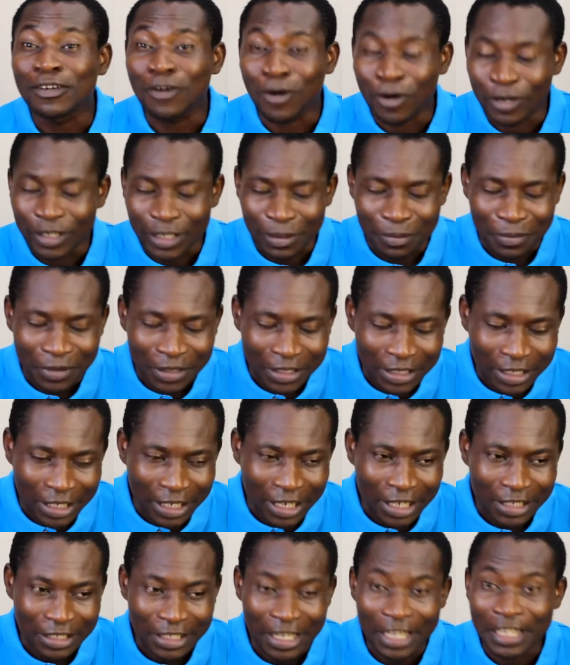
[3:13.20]
call them middle
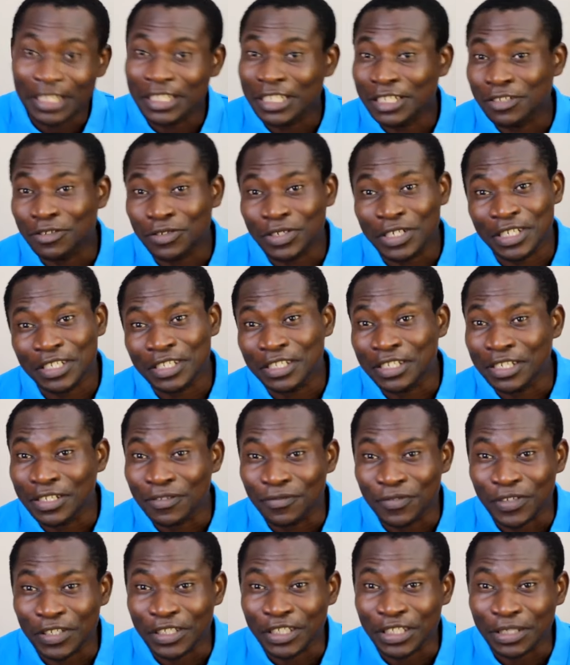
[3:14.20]
class, and they dress in
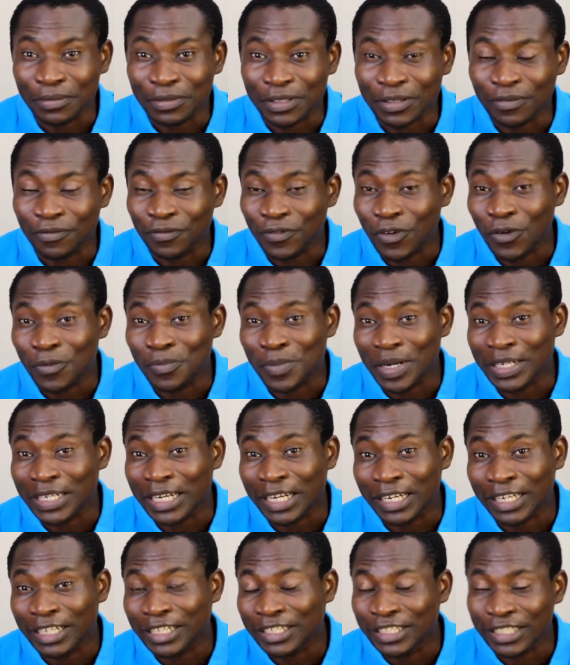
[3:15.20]
different shapes and form, but
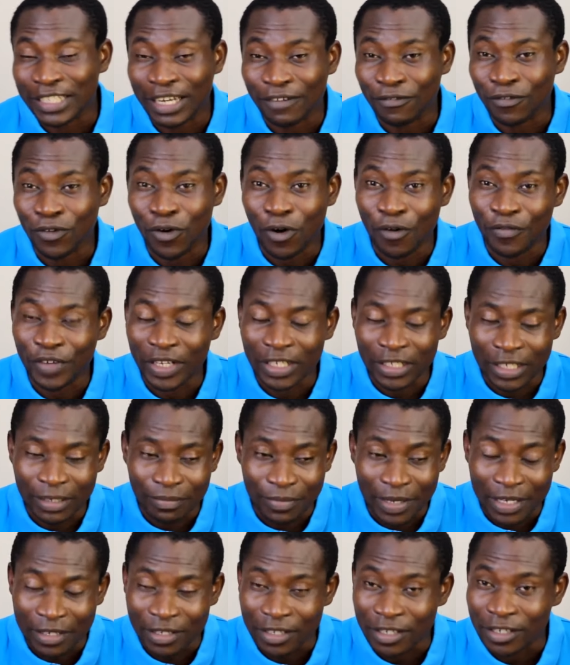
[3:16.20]
at least they have covered the
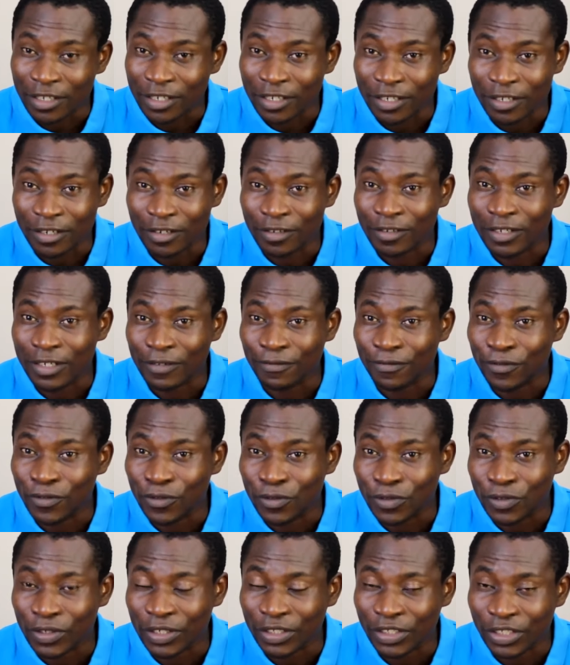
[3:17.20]
basis, you know, the
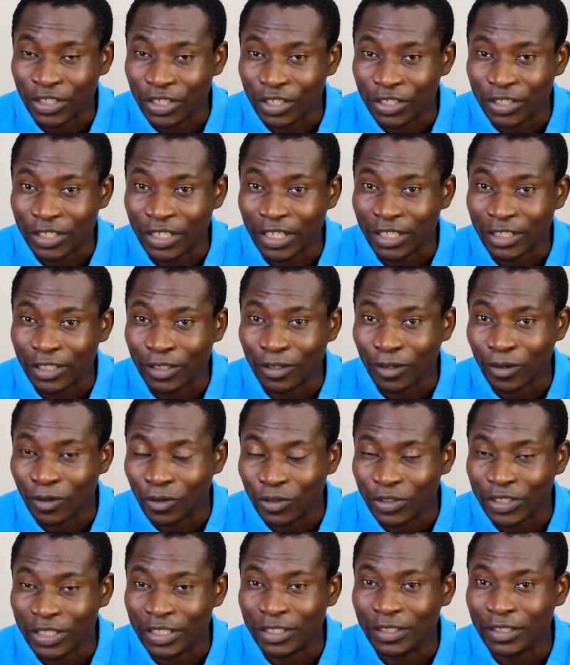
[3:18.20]
food, the shelter, the
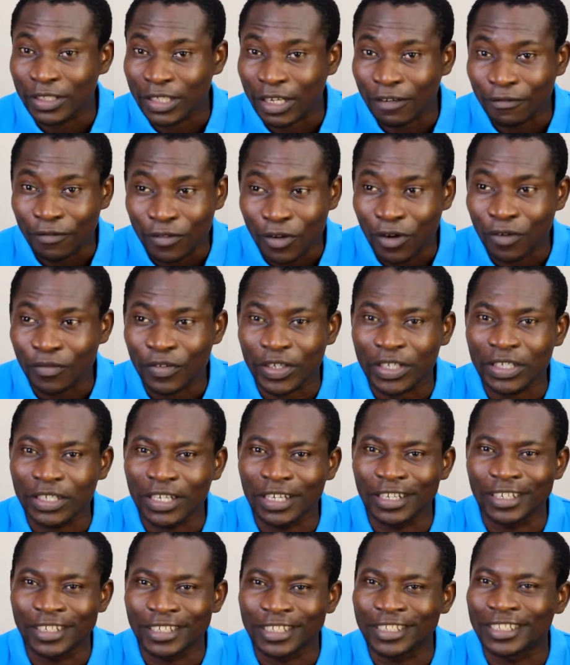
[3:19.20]
clothing, they have covered,
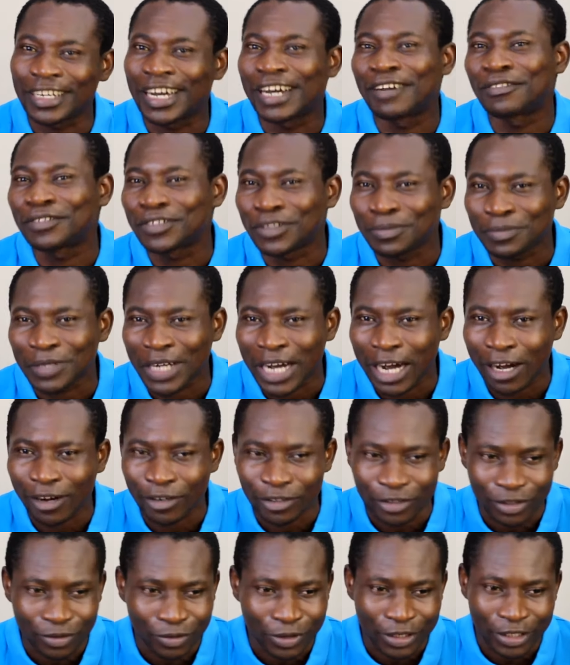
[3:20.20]
you know, have some
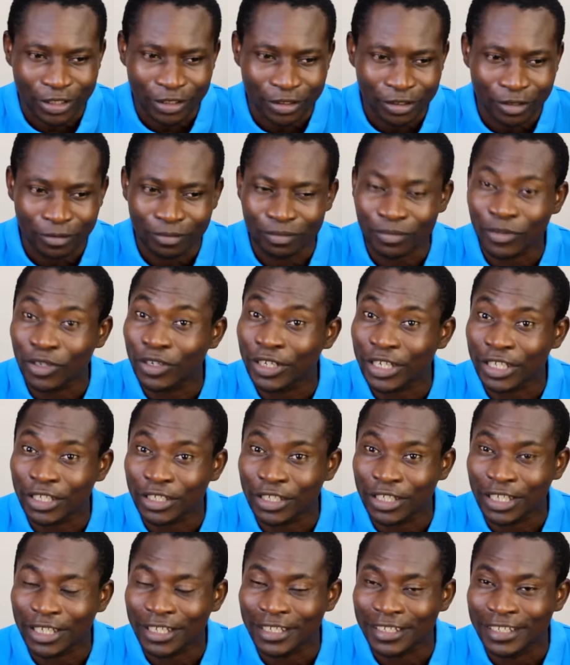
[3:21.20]
house which is on
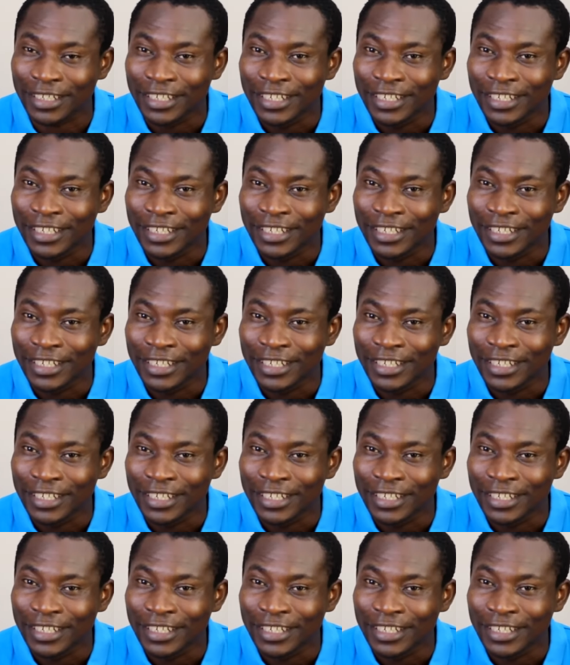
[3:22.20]
mortgage,